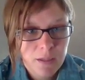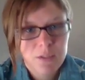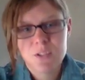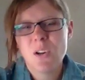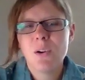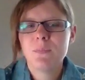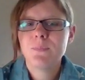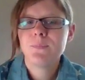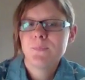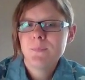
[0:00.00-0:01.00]
So
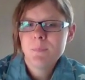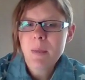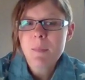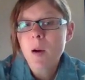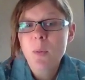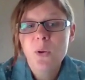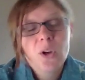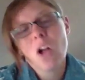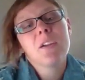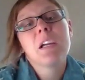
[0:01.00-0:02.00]
maybe our
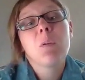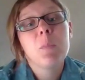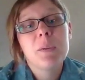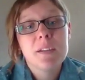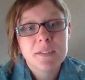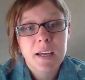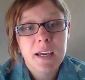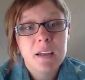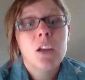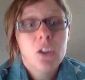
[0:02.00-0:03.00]
protocol here will be to
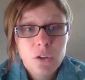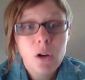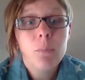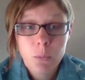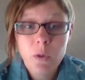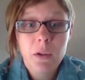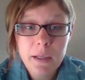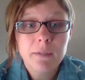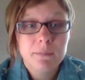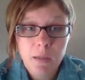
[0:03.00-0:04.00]
say, nope,
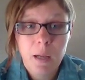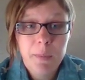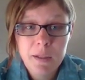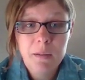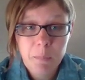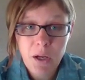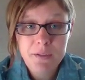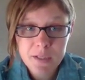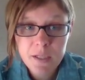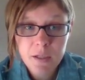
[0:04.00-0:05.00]
really, I mean it,
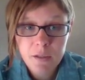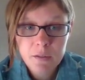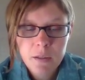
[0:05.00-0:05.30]
pause it here,